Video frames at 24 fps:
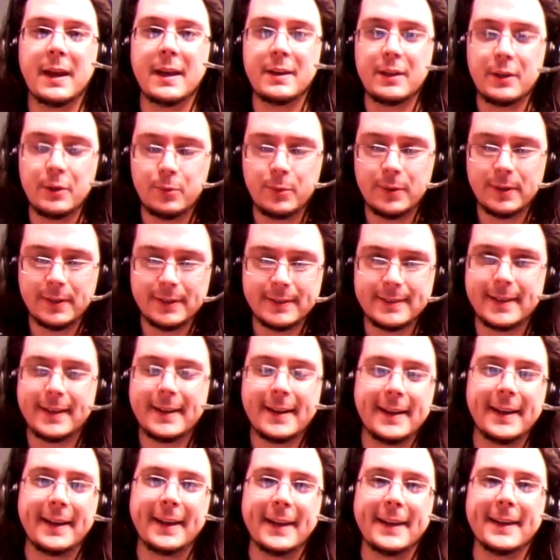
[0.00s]
And you will
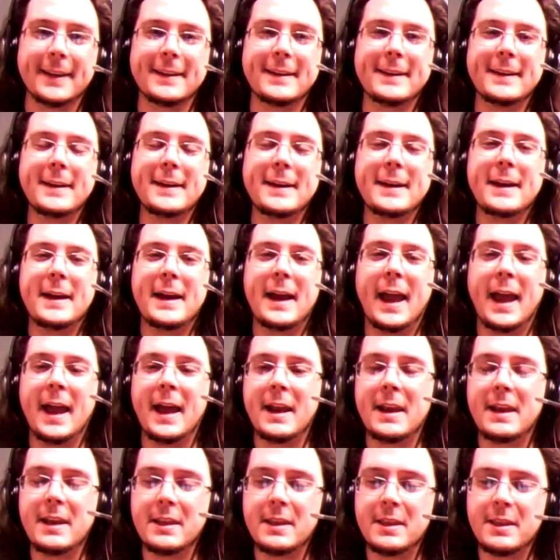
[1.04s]
die.
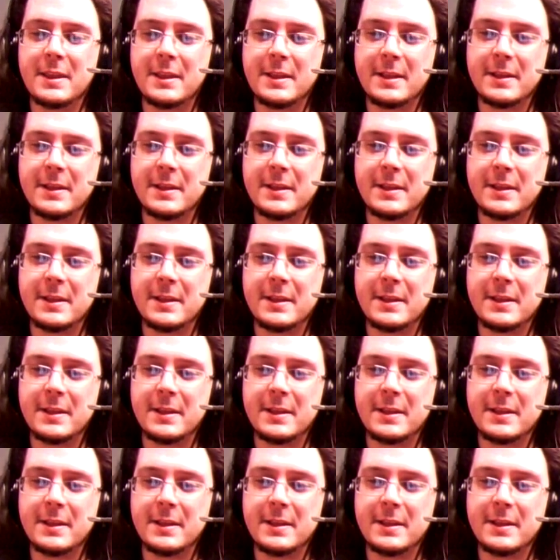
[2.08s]
And